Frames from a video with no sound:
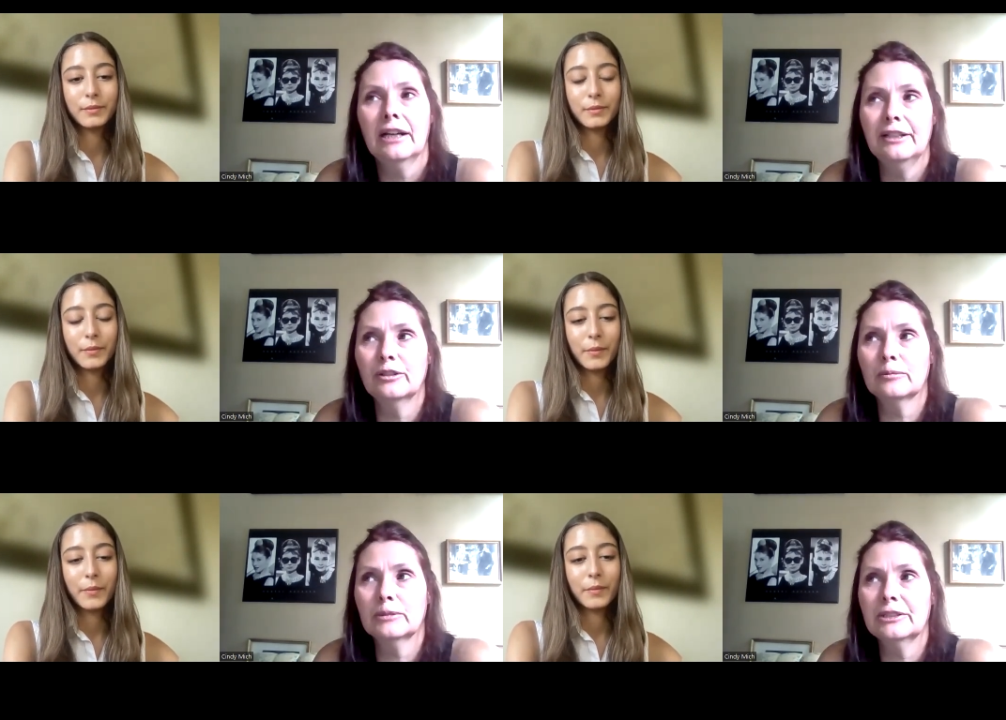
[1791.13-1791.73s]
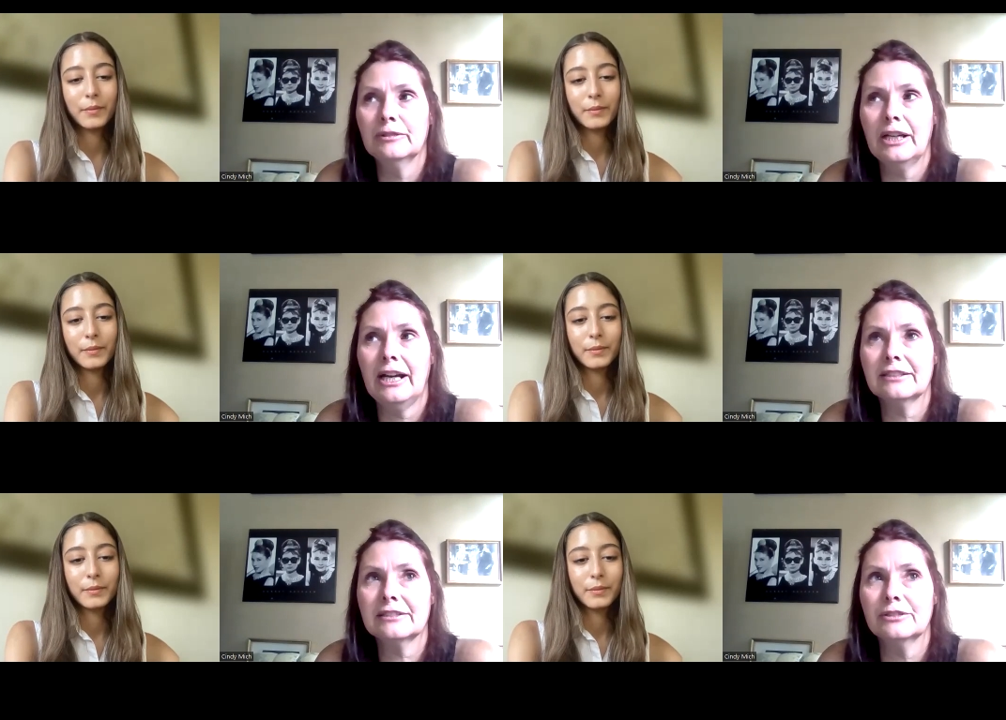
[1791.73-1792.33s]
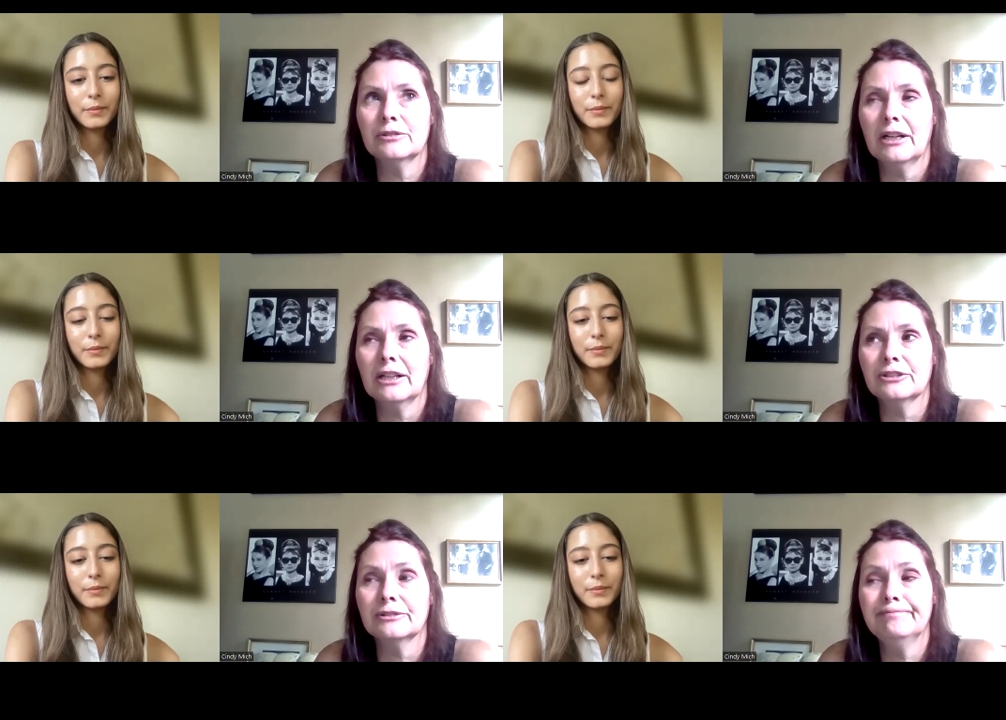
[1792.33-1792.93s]
Speaker 1: I normally will ask a
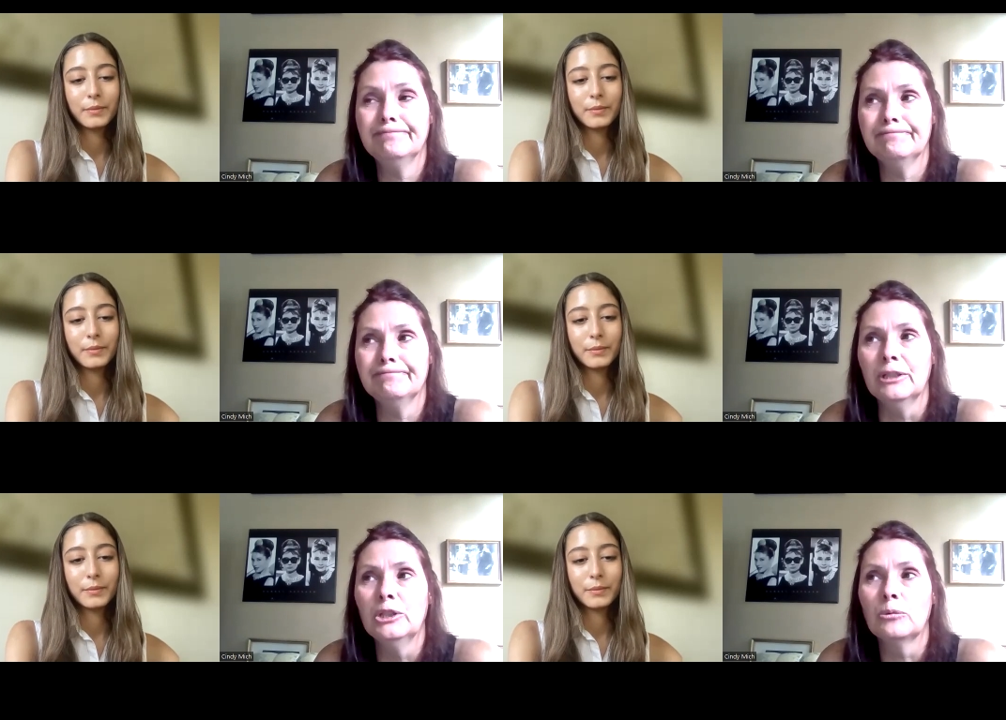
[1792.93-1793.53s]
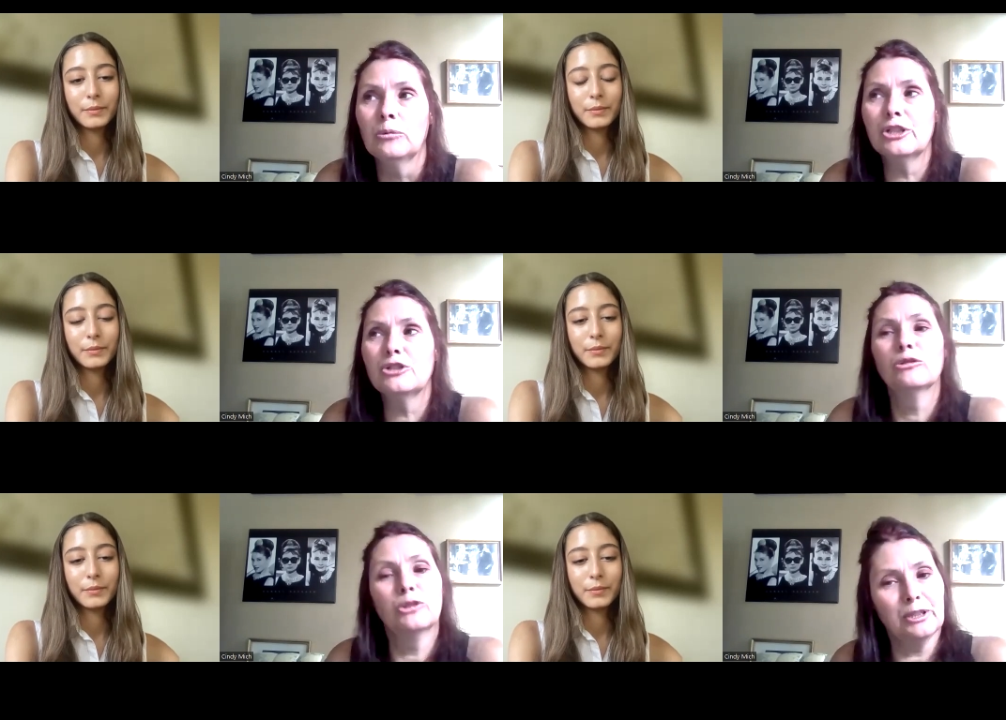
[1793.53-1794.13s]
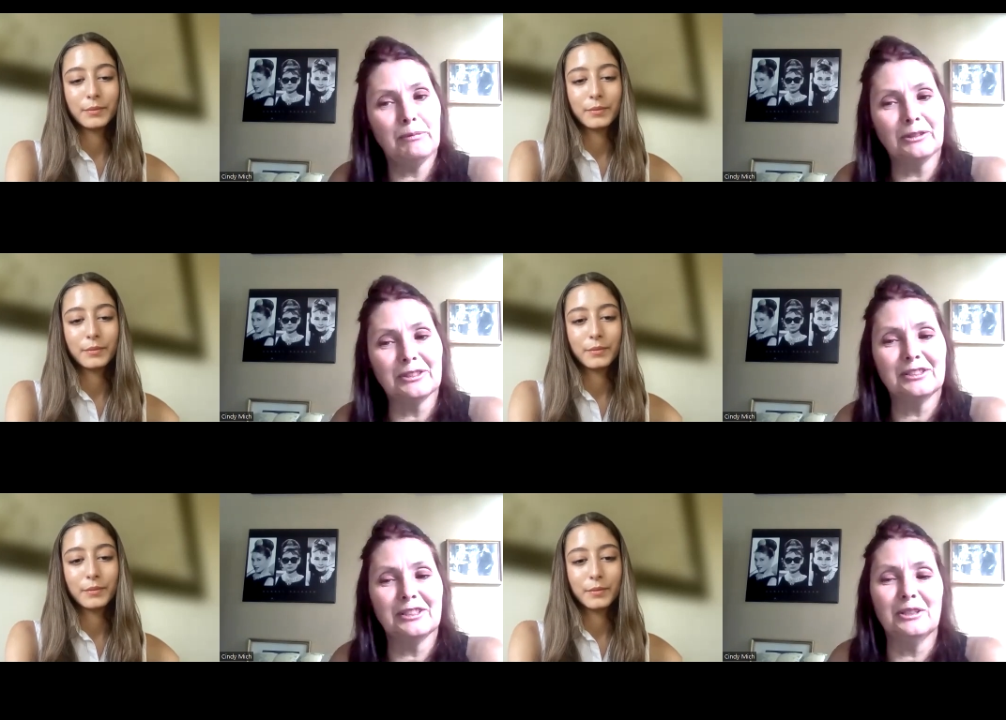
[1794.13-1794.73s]
director, hmm, what did you learn about
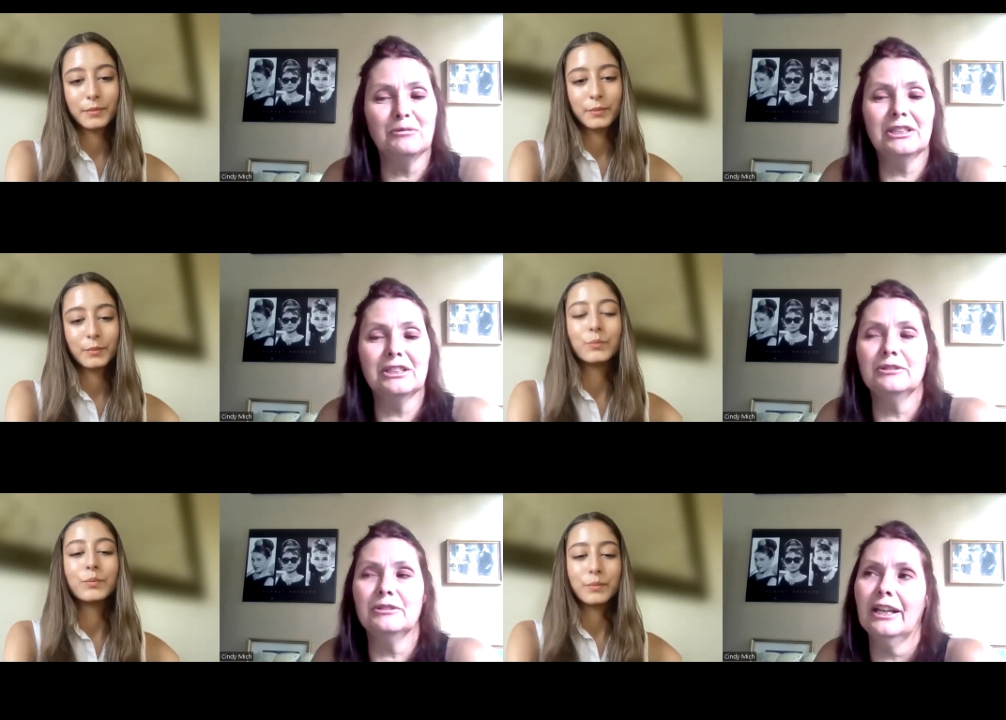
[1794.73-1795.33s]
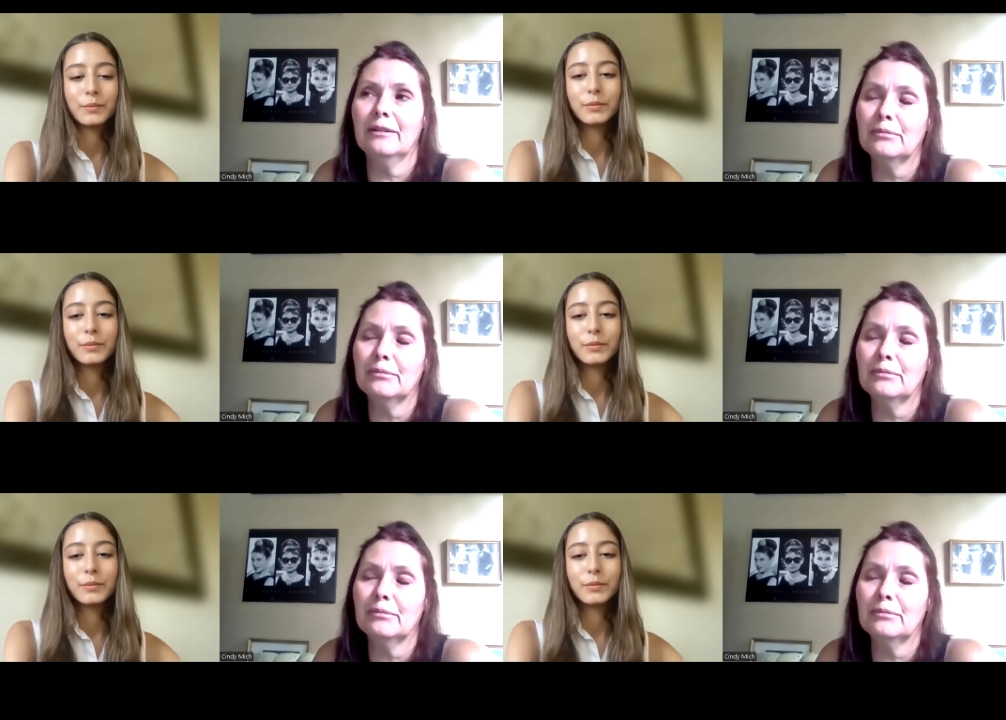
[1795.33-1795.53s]
this that you wouldn't do again?